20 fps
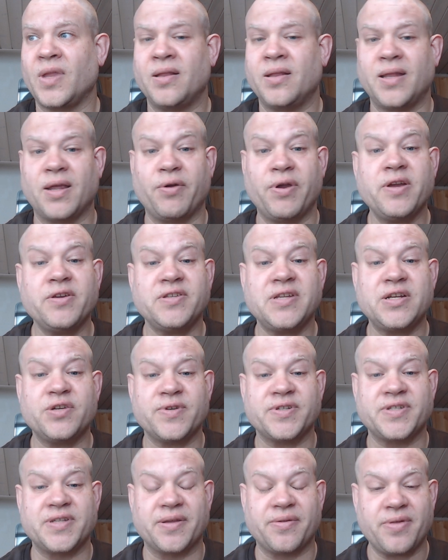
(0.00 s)
Now, here's the
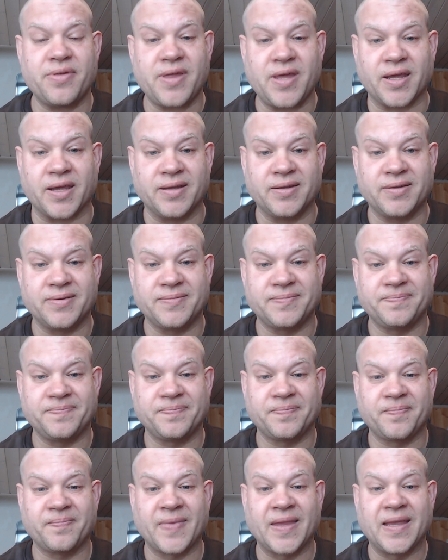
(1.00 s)
interesting thing:
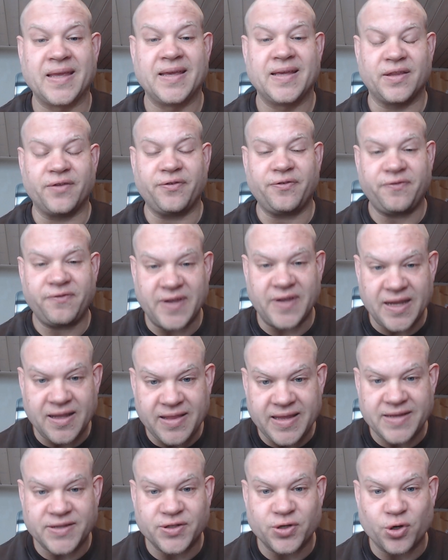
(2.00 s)
the
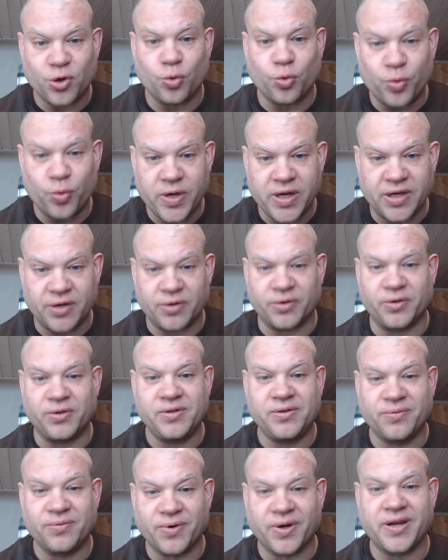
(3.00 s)
feelings are real,
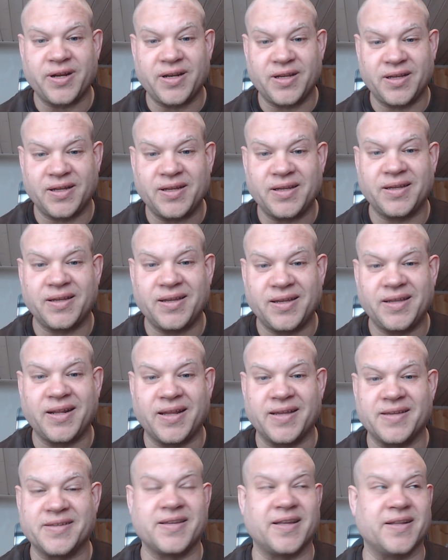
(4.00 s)
right, in a
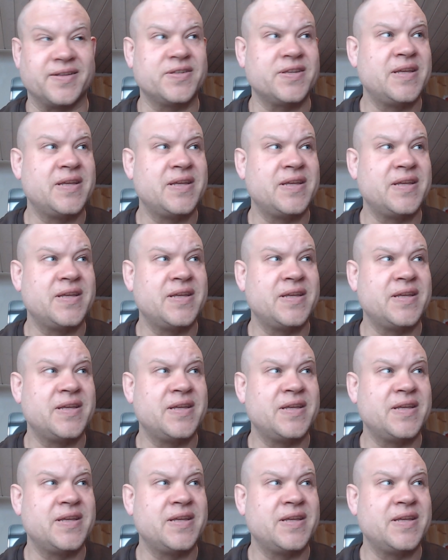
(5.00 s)
sense.